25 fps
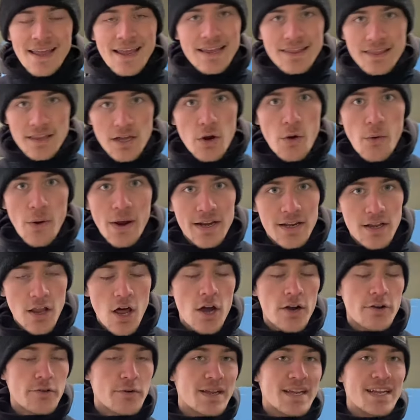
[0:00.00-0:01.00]
in the coin
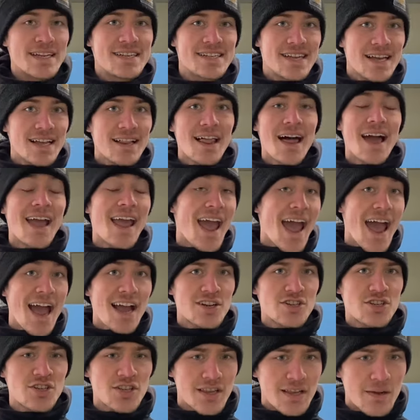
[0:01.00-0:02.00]
laundry until I
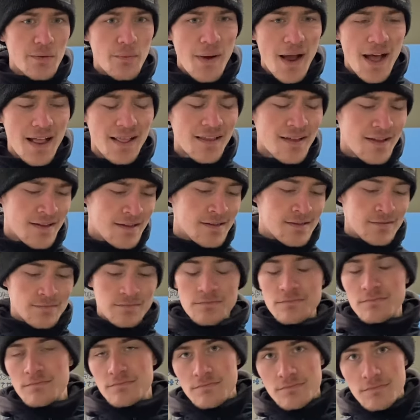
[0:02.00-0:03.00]
actually, well,
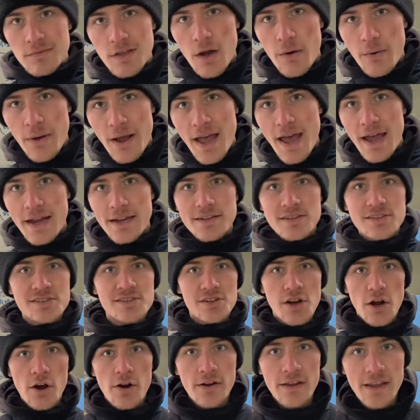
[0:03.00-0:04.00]
go ahead and
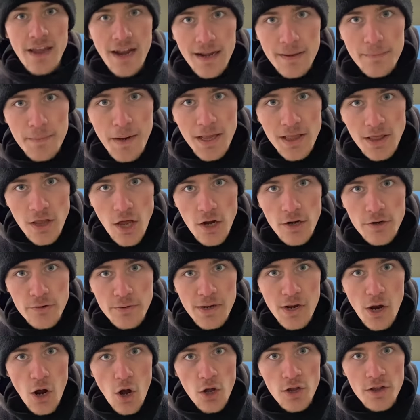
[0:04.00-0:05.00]
start getting my
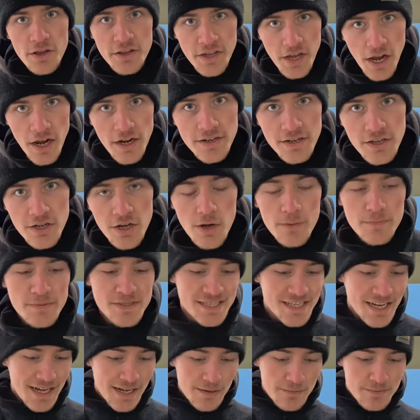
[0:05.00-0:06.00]
laundry all done. You know I'm
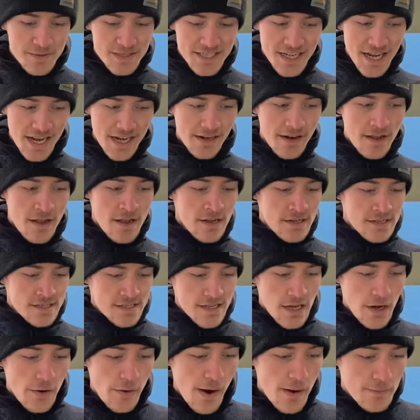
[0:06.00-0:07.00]
saying? I'm saying.
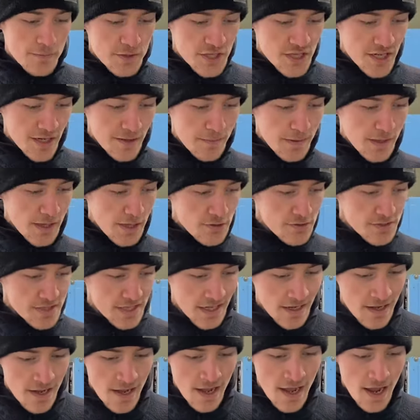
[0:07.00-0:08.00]
So I'm just going to be
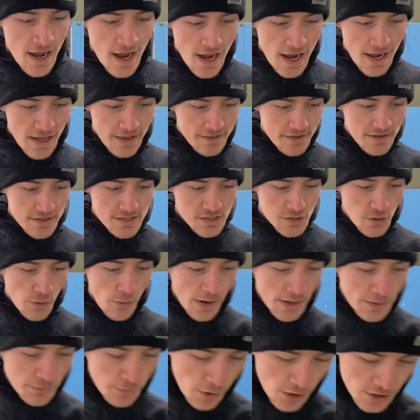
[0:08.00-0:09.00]
using uh, this
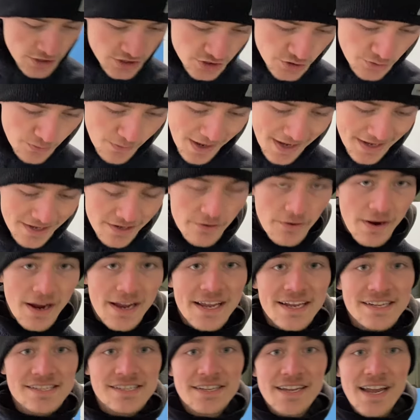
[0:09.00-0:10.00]
coin washer right here. I
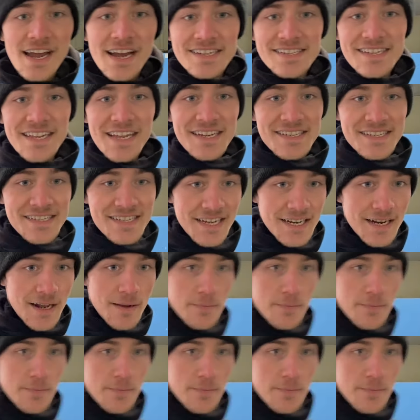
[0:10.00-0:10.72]
guess you guys can't see it.